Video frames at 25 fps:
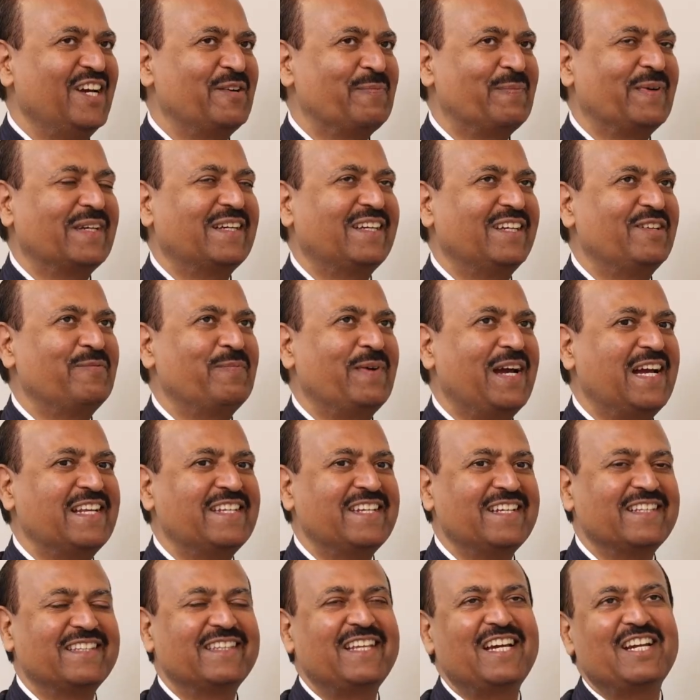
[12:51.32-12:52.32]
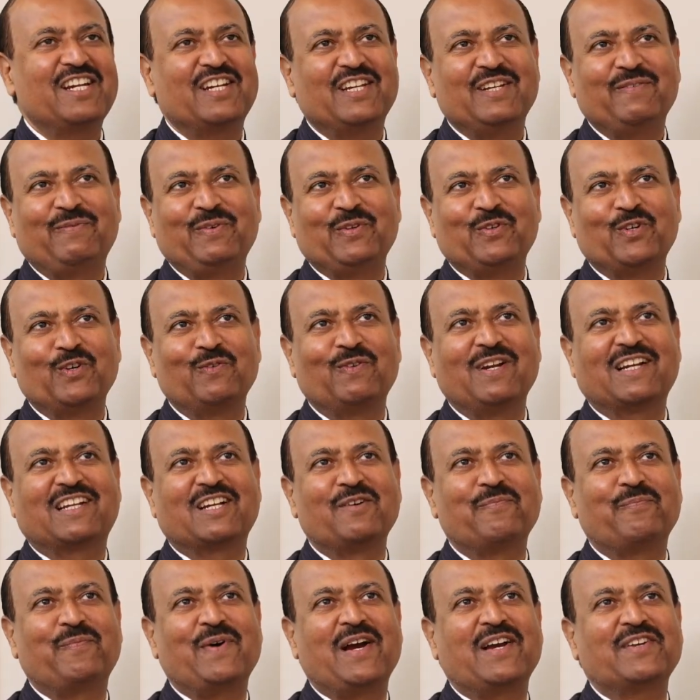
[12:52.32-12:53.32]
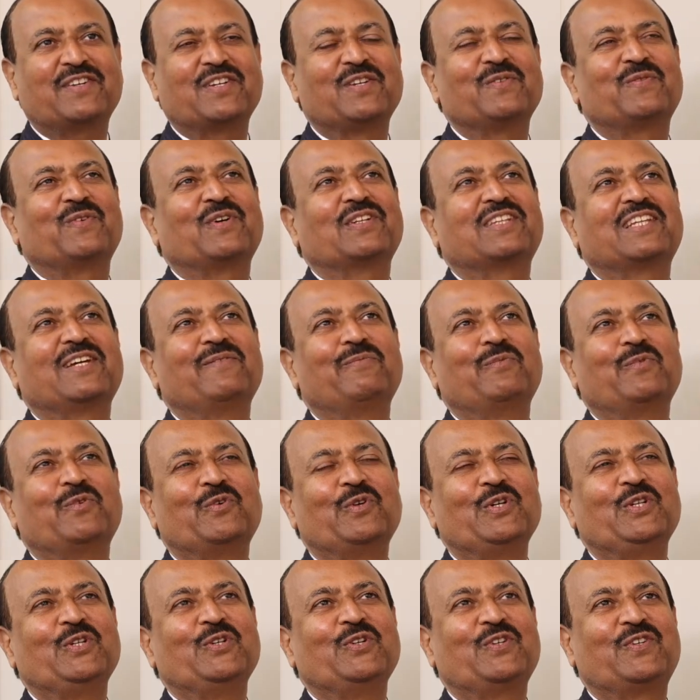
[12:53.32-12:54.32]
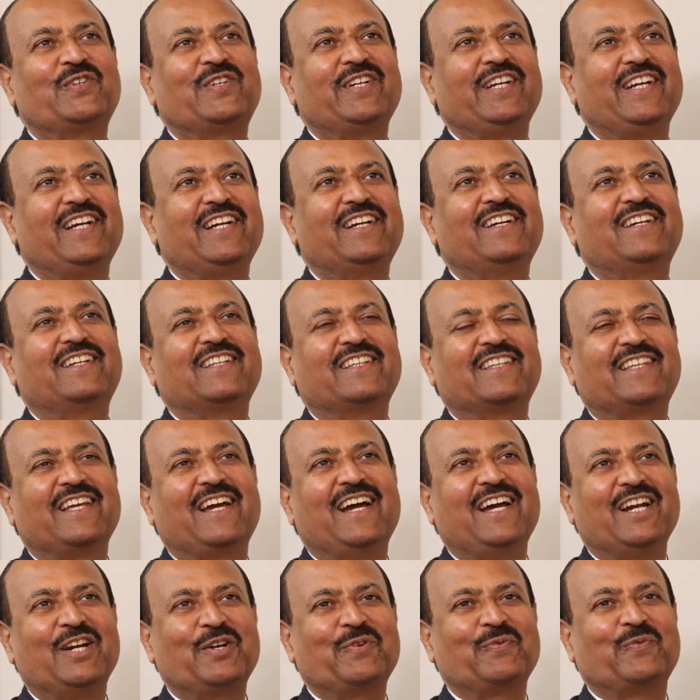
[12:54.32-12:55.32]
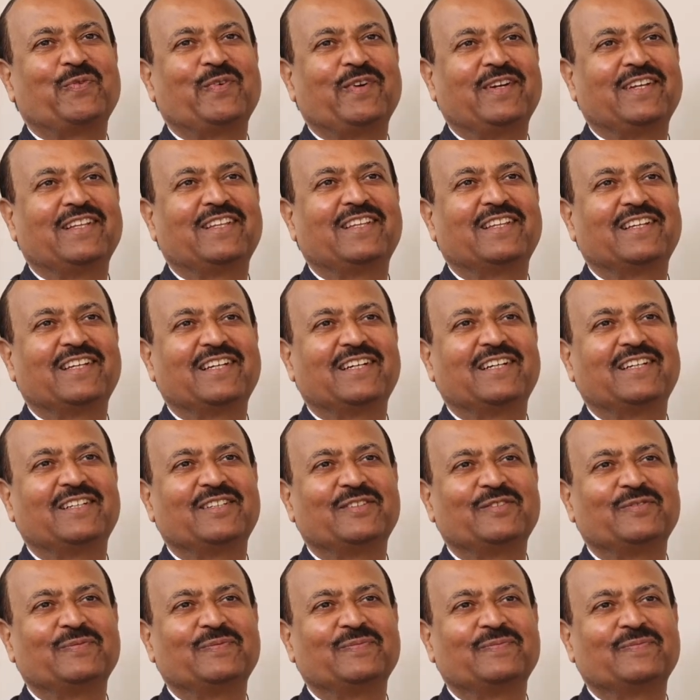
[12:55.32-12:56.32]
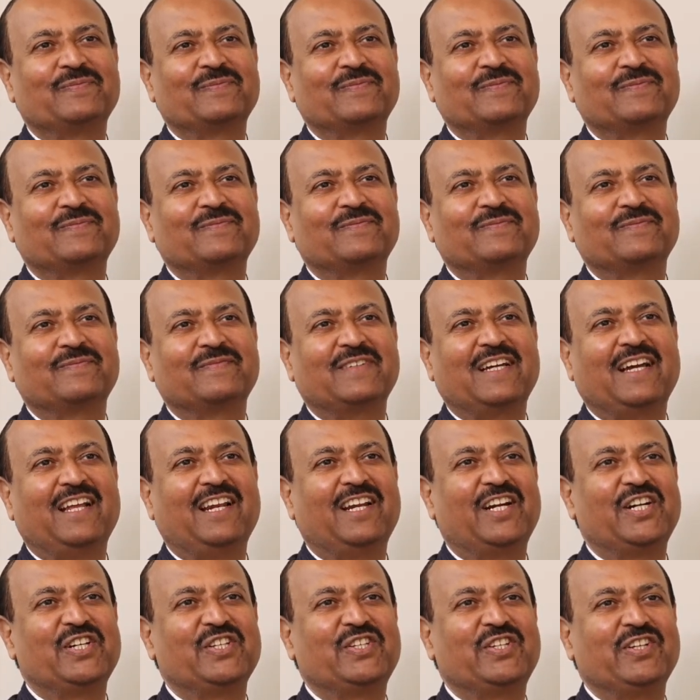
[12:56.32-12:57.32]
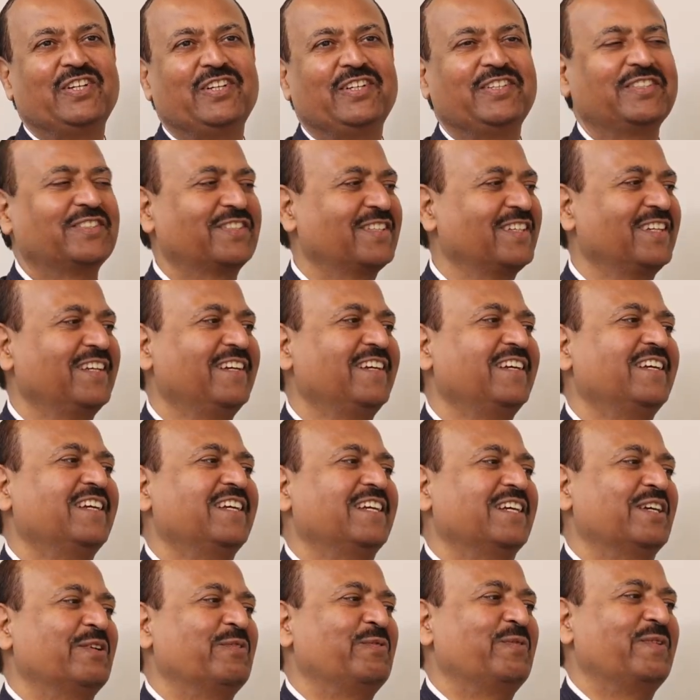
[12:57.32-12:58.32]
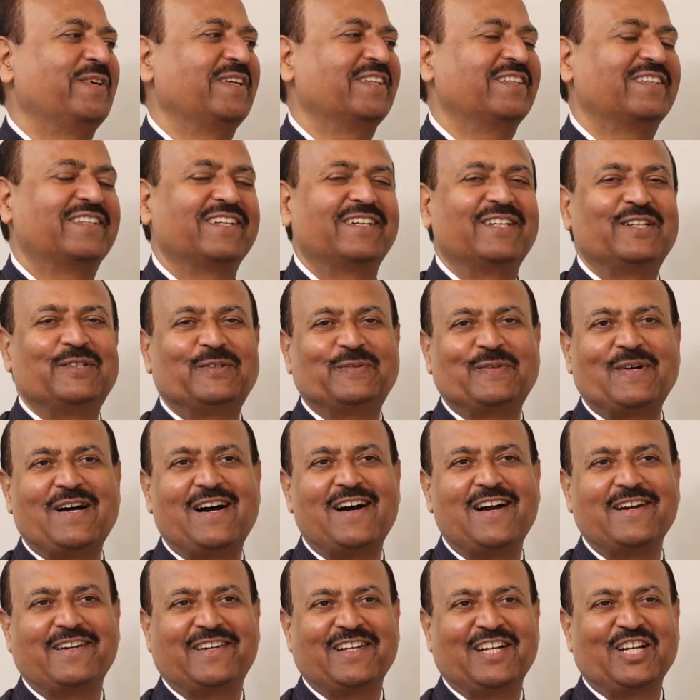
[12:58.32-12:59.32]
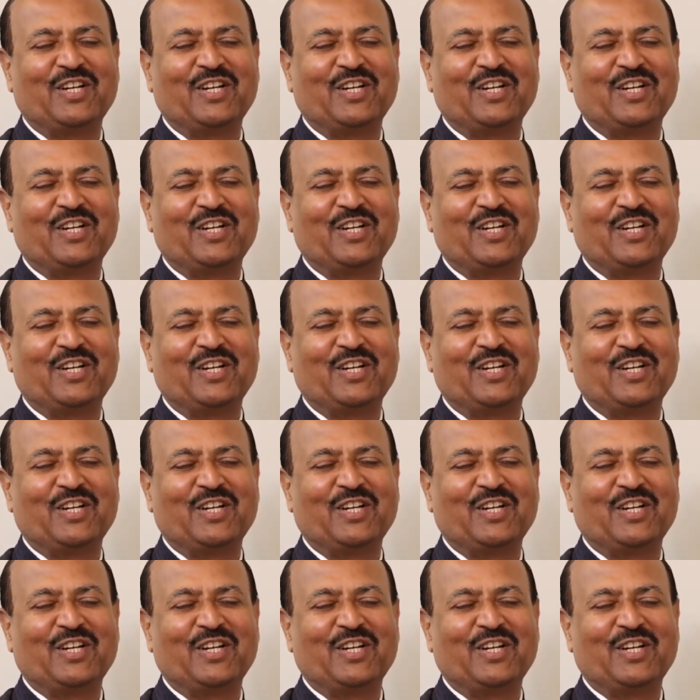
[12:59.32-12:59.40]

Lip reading: Yeah, but imagine that if you don't feel compassion for them, would you trade that with allergies, with heart